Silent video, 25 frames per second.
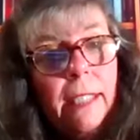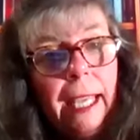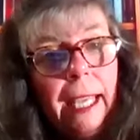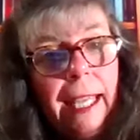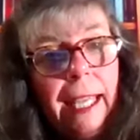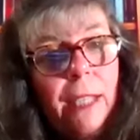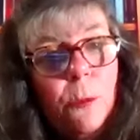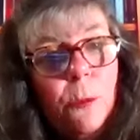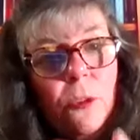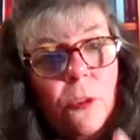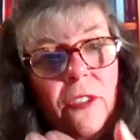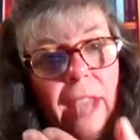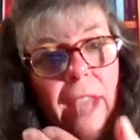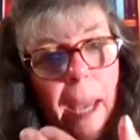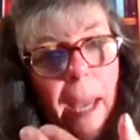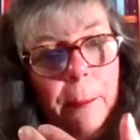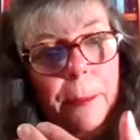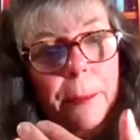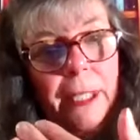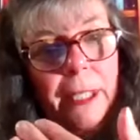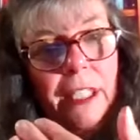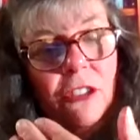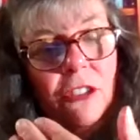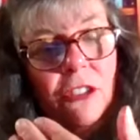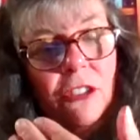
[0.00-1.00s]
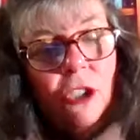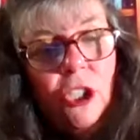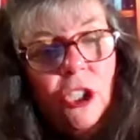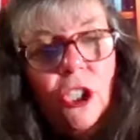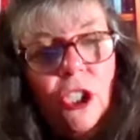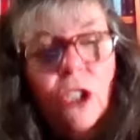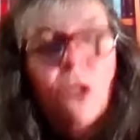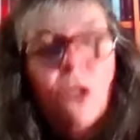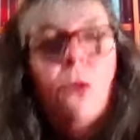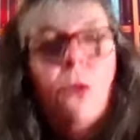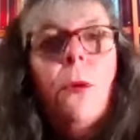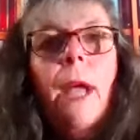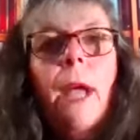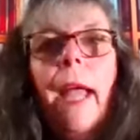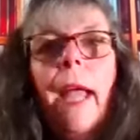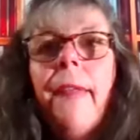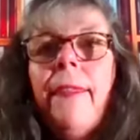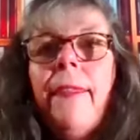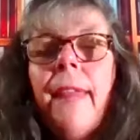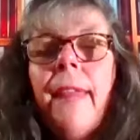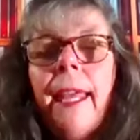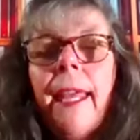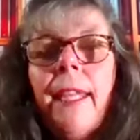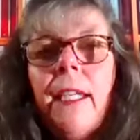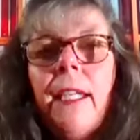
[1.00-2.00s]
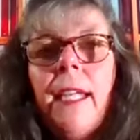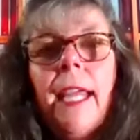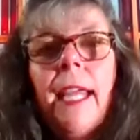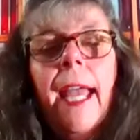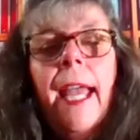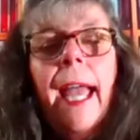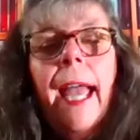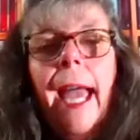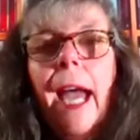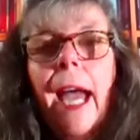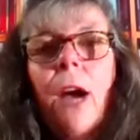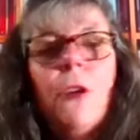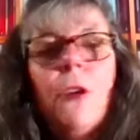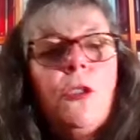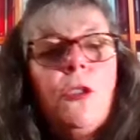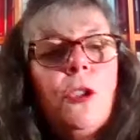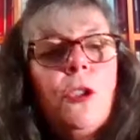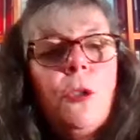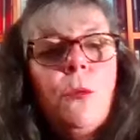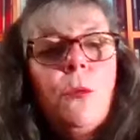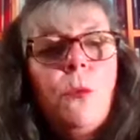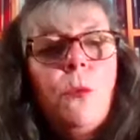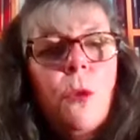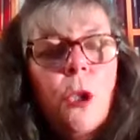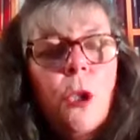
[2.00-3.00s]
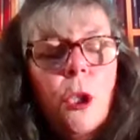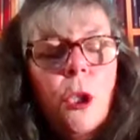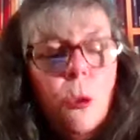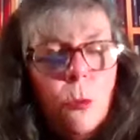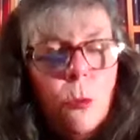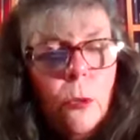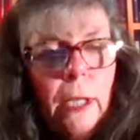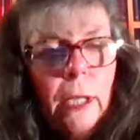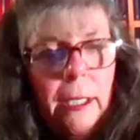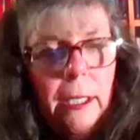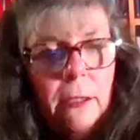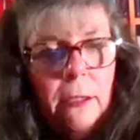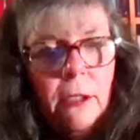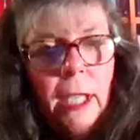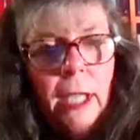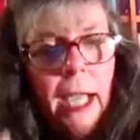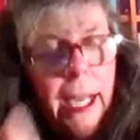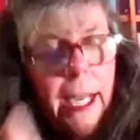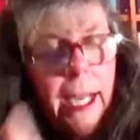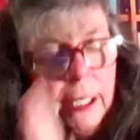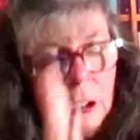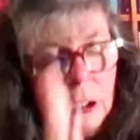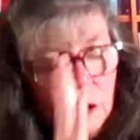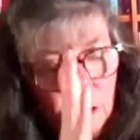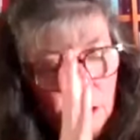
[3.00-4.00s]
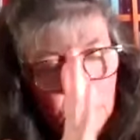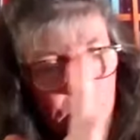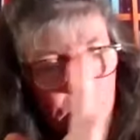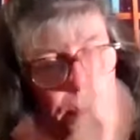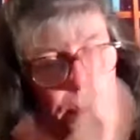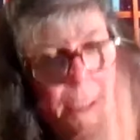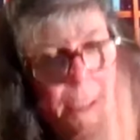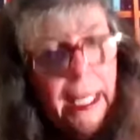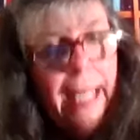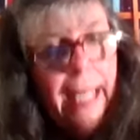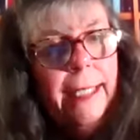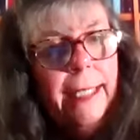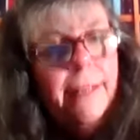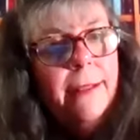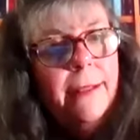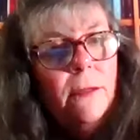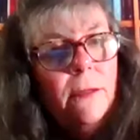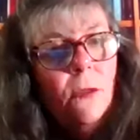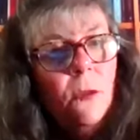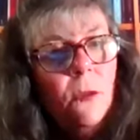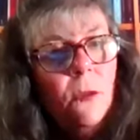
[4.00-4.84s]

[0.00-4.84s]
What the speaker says: and it was happening to you, and then how you were kind of just blanked